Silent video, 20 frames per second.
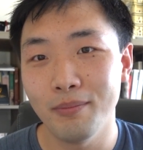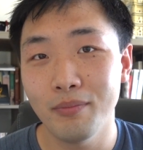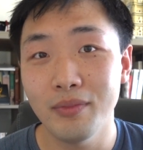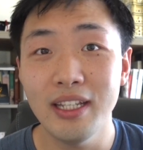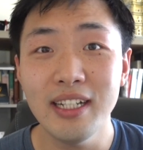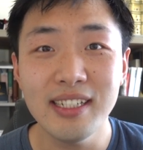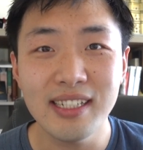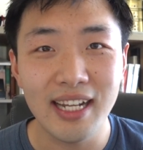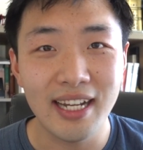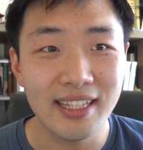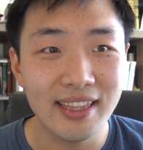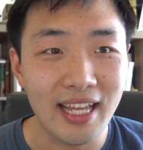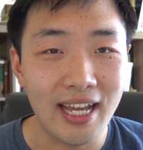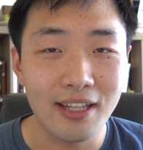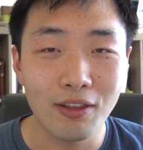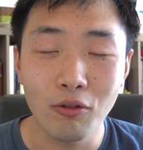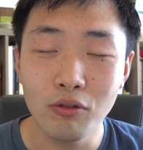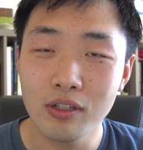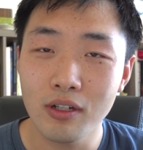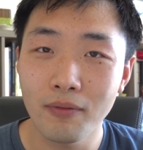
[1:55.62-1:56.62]
Things like
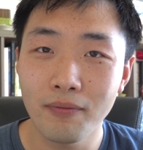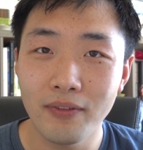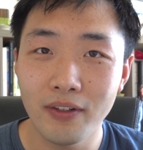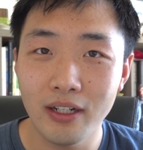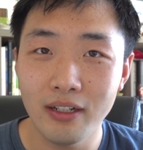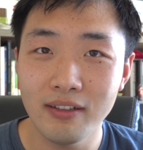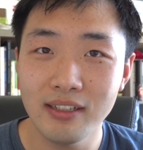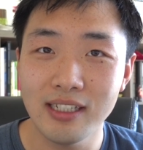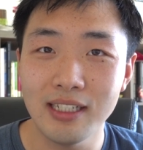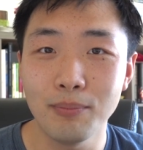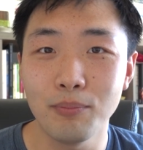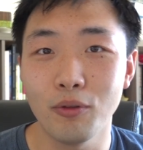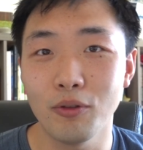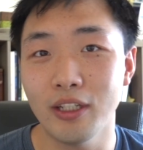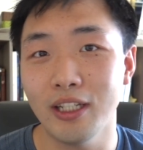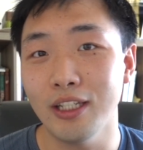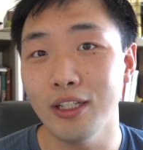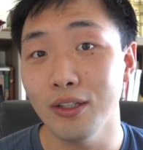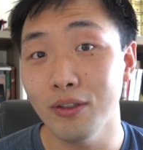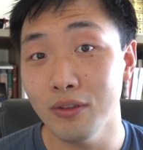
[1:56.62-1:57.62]
that. Those are very simple
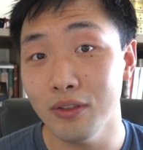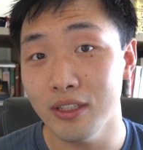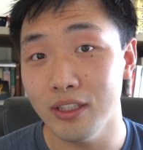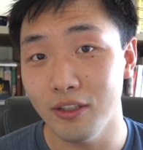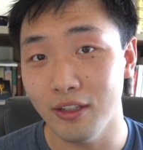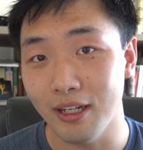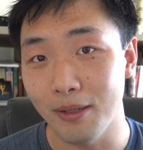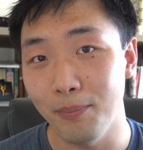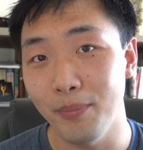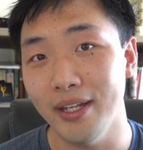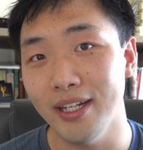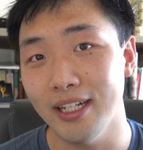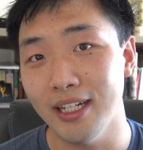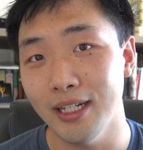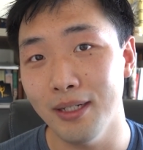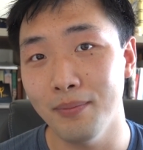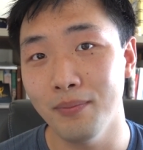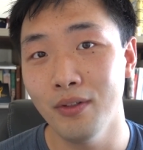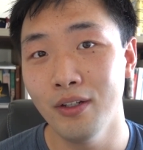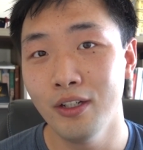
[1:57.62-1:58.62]
cues you can pick
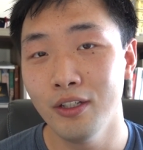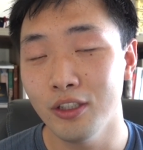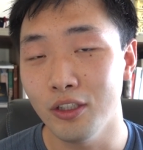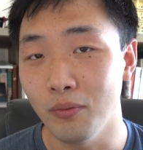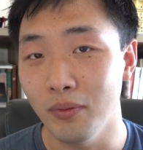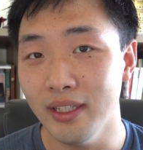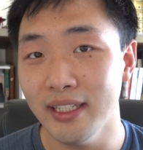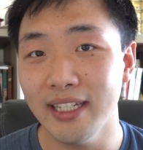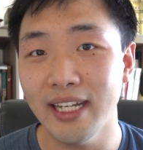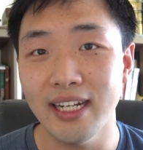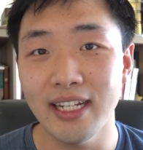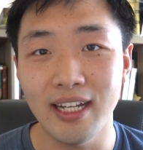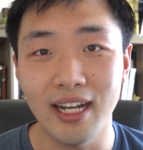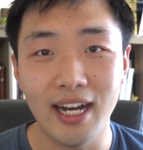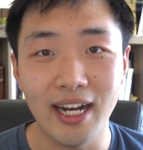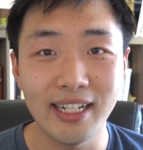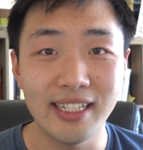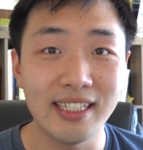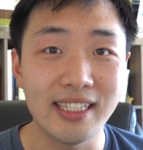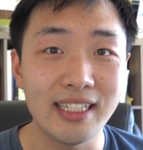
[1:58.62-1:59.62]
up to really get an
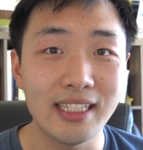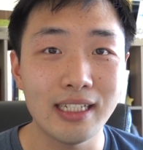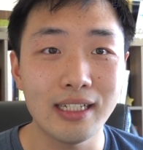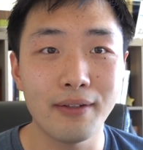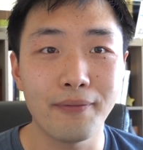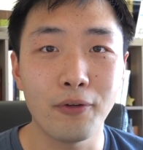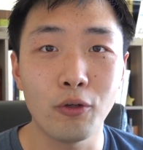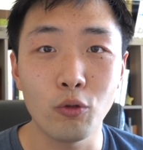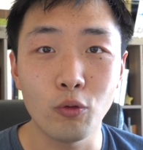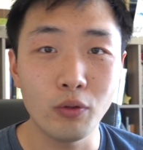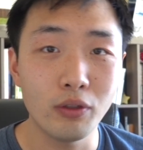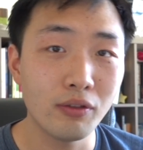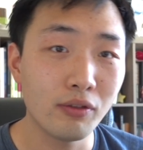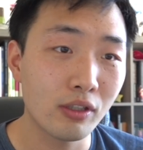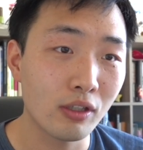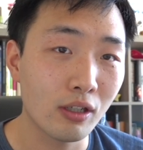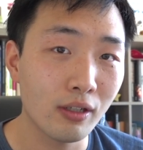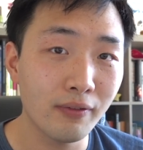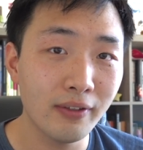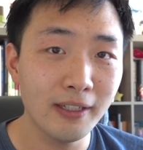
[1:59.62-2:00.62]
idea of who you're
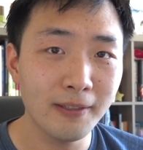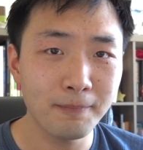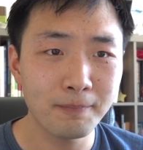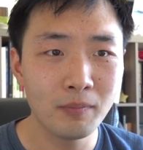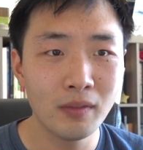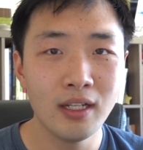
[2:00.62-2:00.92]
serving.